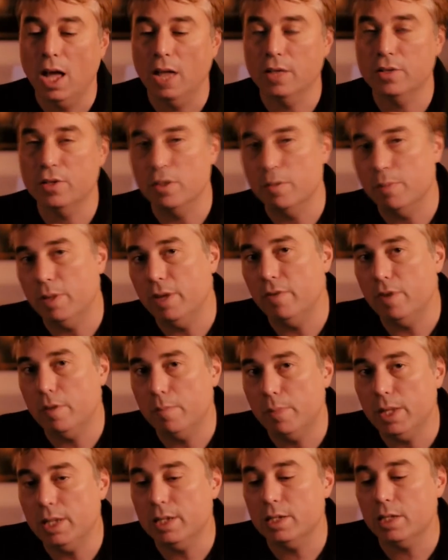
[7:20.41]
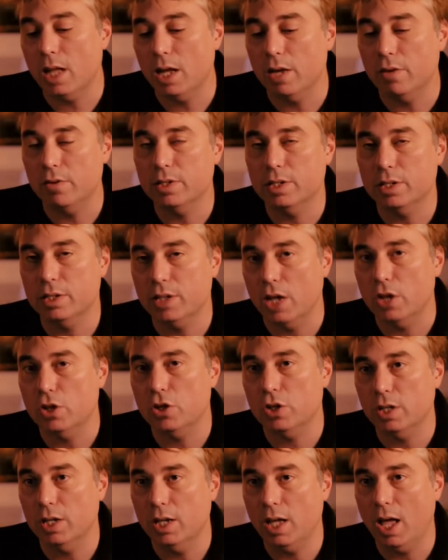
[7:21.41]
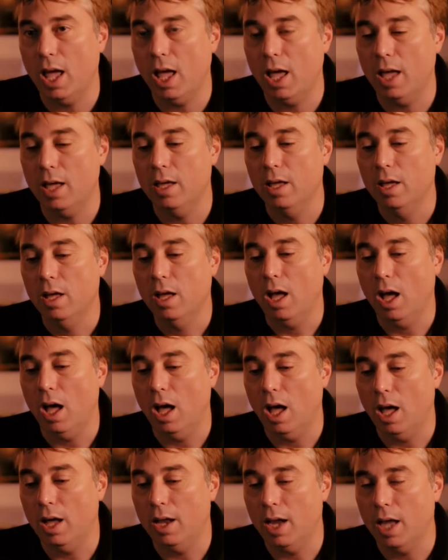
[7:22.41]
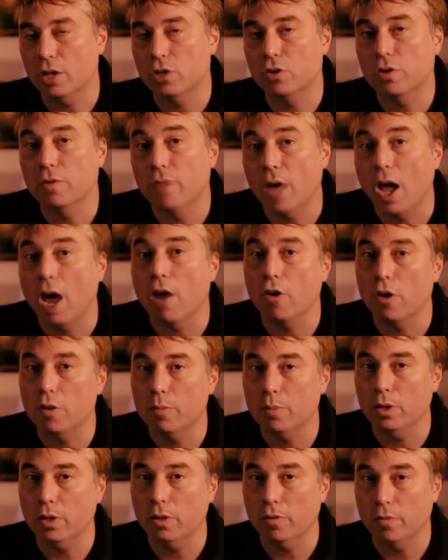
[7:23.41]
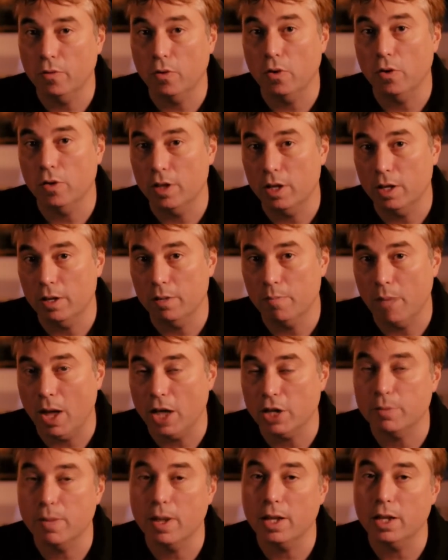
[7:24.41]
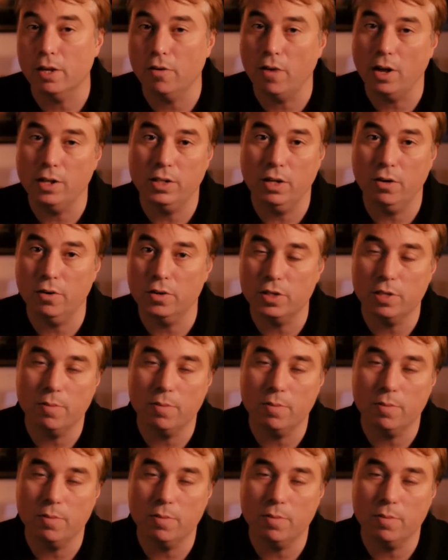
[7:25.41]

And so the PvP slider is essentially an extra variable for the matchmaking criteria.